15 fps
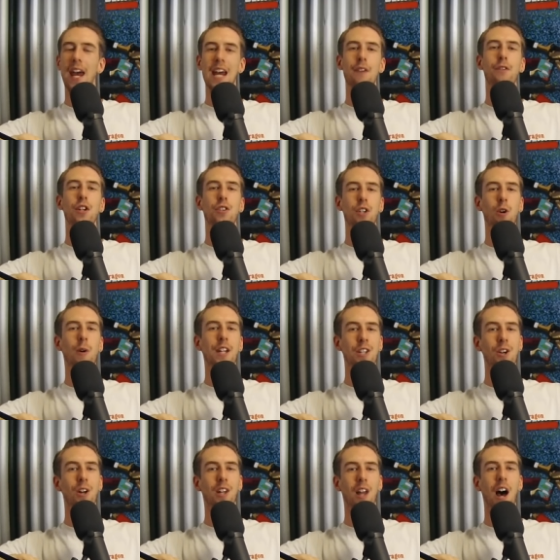ever do in
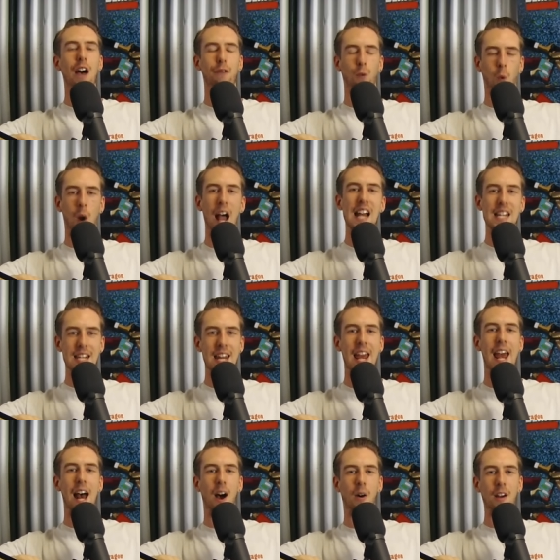your life right
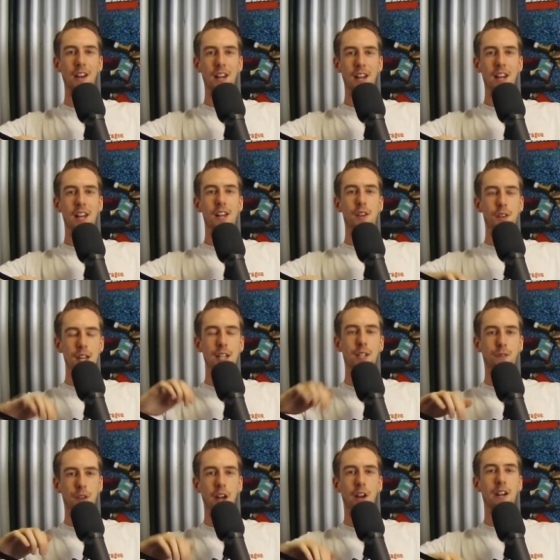now,
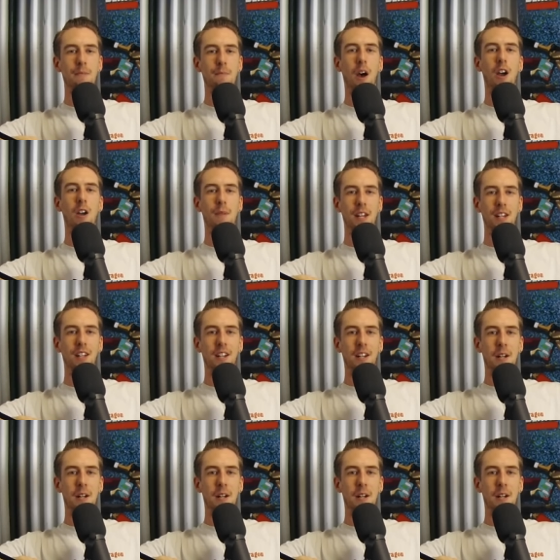this very moment,